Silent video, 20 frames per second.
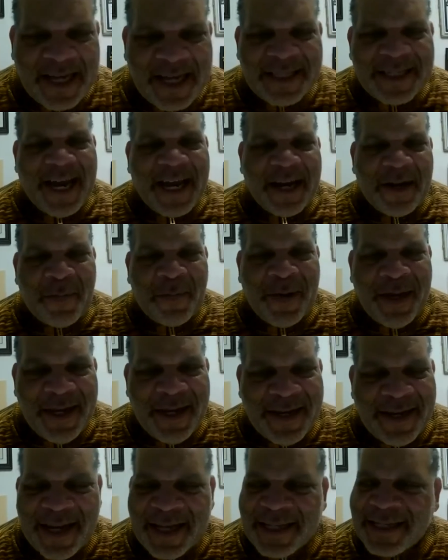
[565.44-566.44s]
that's got to
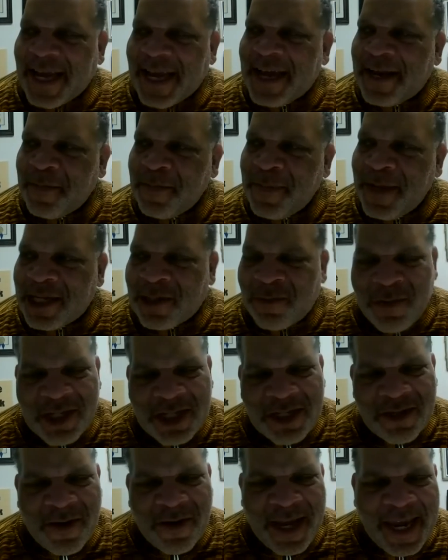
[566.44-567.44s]
be that's got to mess
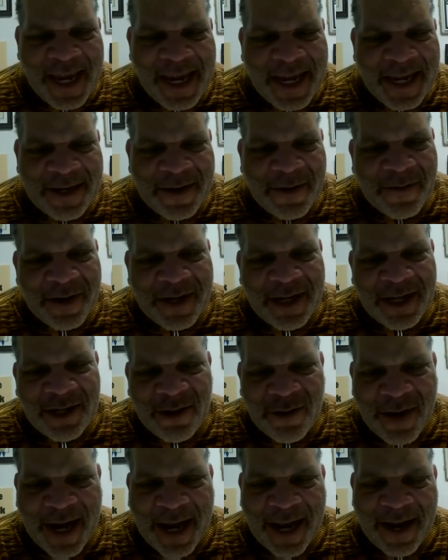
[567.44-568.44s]
with your head, knowing that
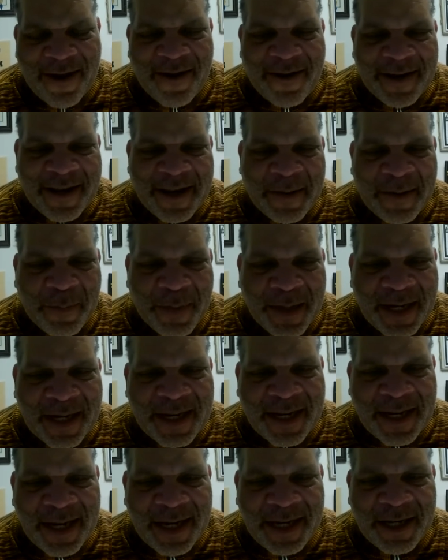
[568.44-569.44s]
you got all the
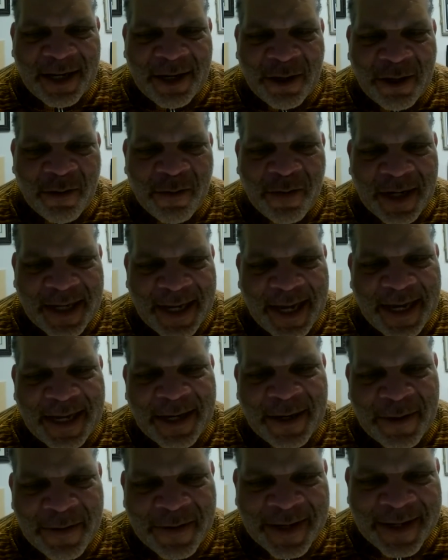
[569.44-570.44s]
ability to do what they are
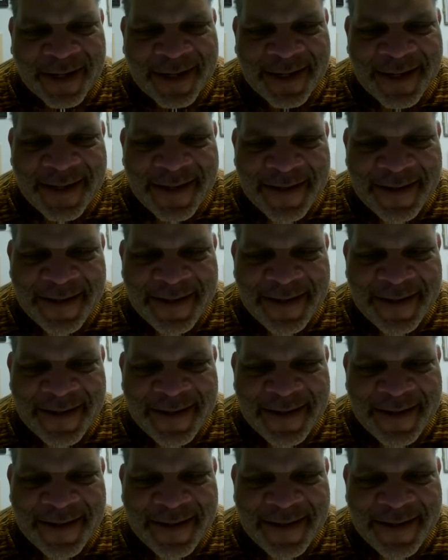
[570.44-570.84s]
doing.